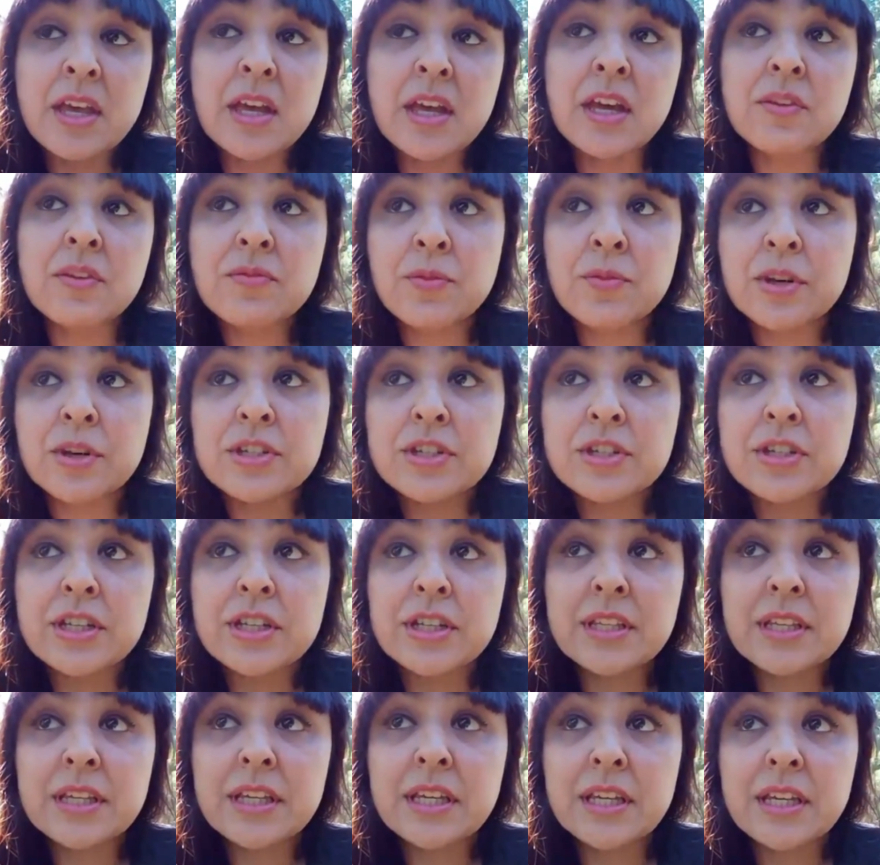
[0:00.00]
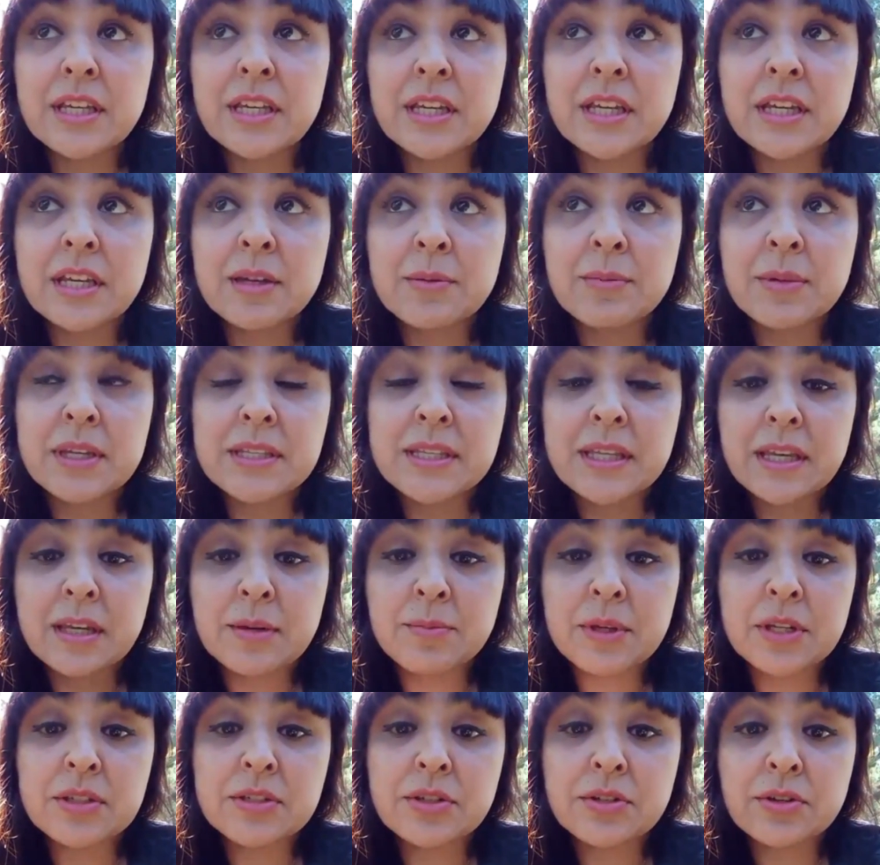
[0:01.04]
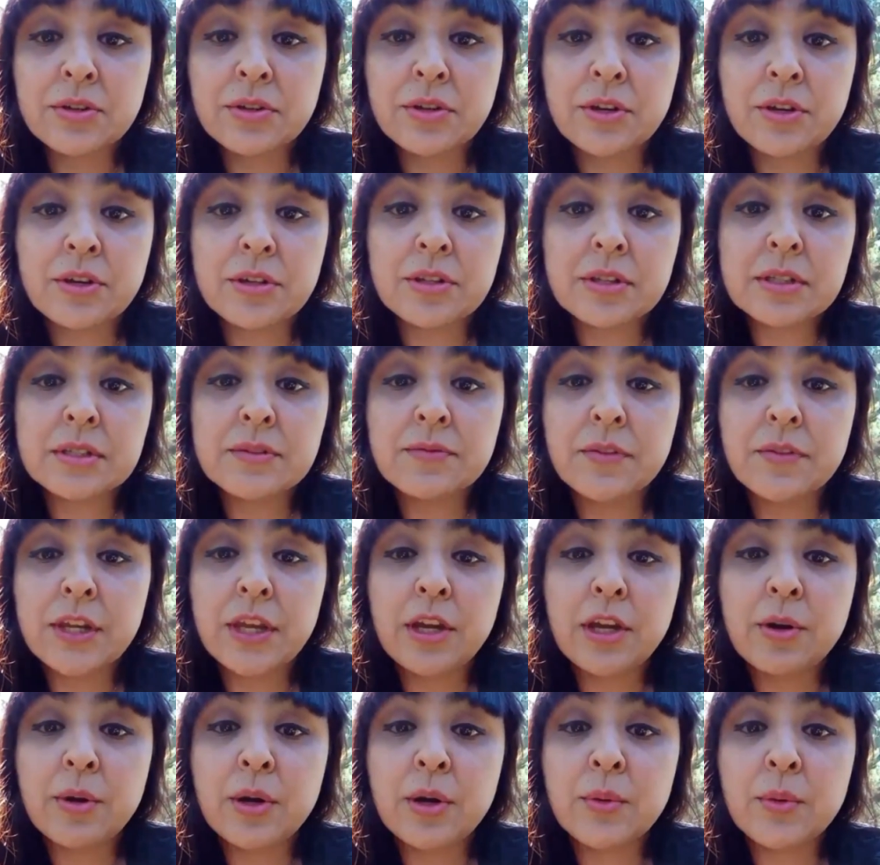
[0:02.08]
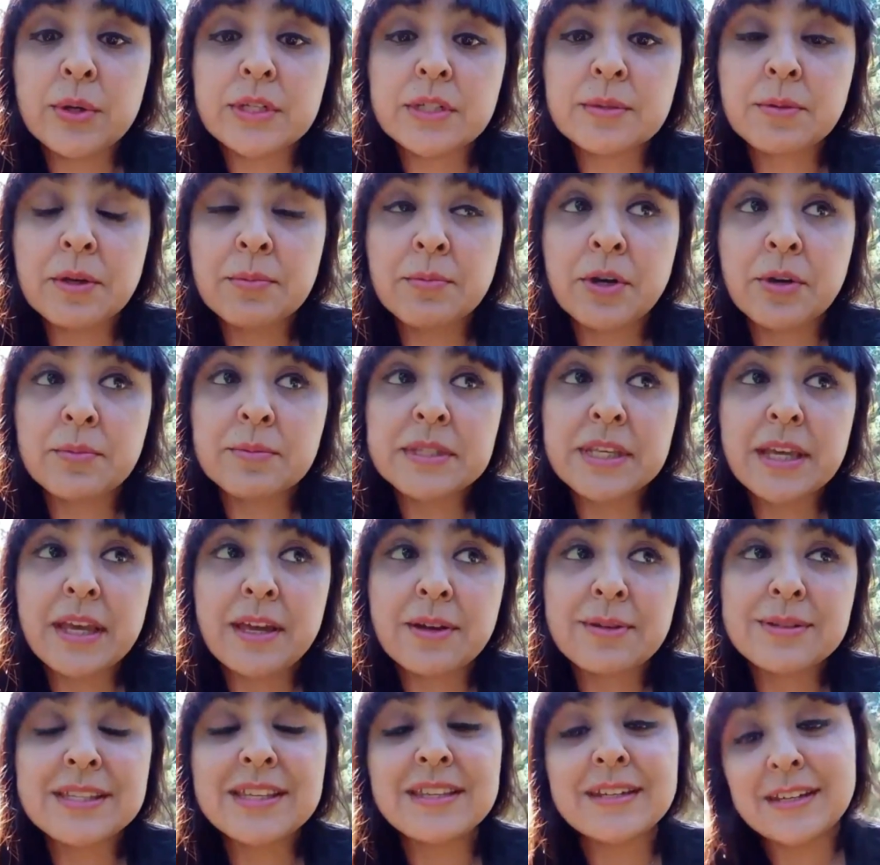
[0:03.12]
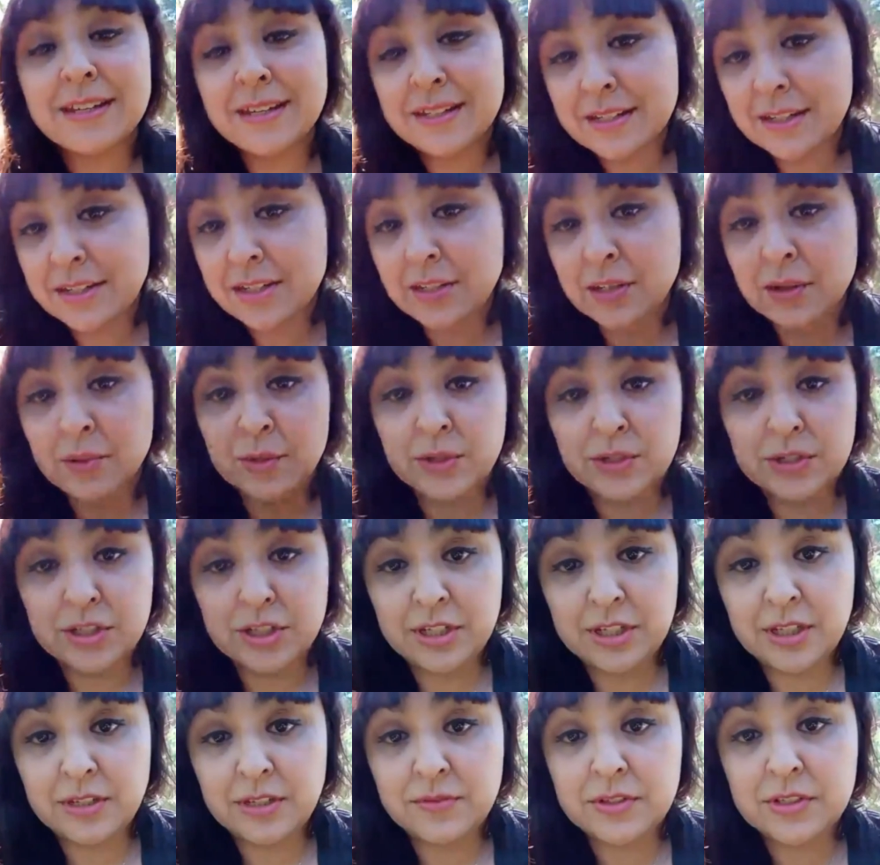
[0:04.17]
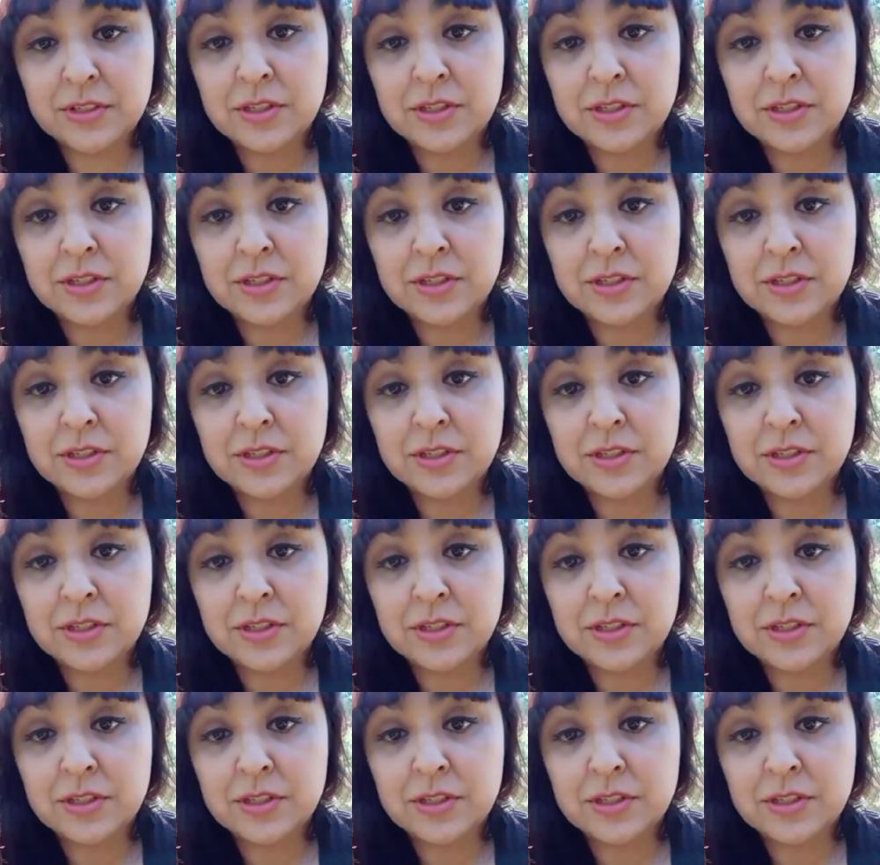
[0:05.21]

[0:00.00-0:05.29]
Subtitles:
Unfortunately, as I had mentioned earlier in this video, I went to my mom's house, and he did know where she lived.